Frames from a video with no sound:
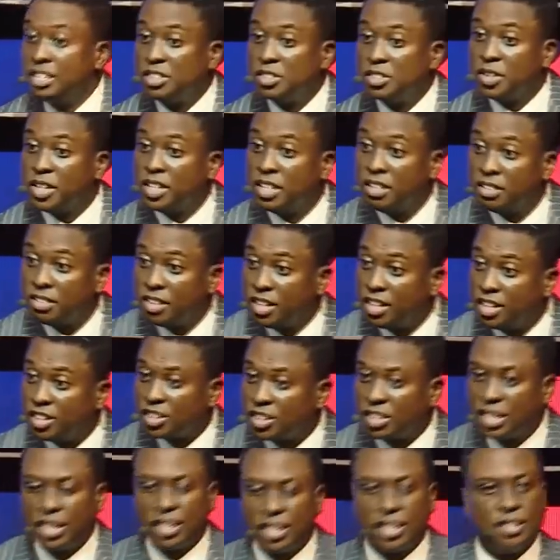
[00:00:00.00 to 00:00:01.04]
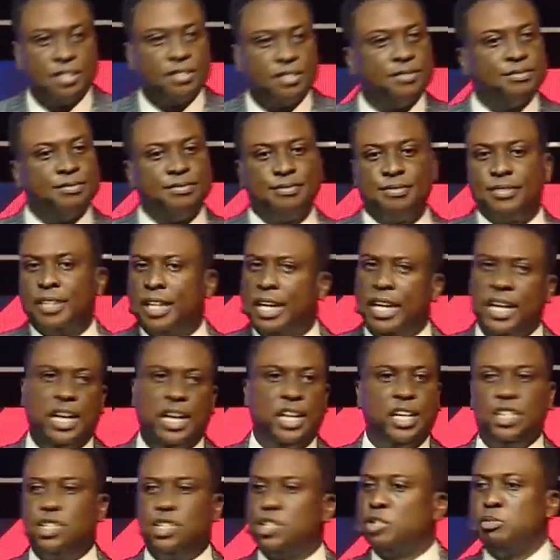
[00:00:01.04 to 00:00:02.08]
it's not anything, just like, ah,
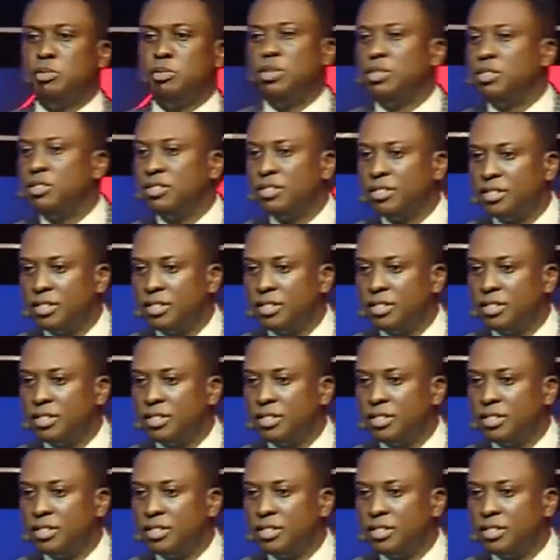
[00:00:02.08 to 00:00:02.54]
let's just blow.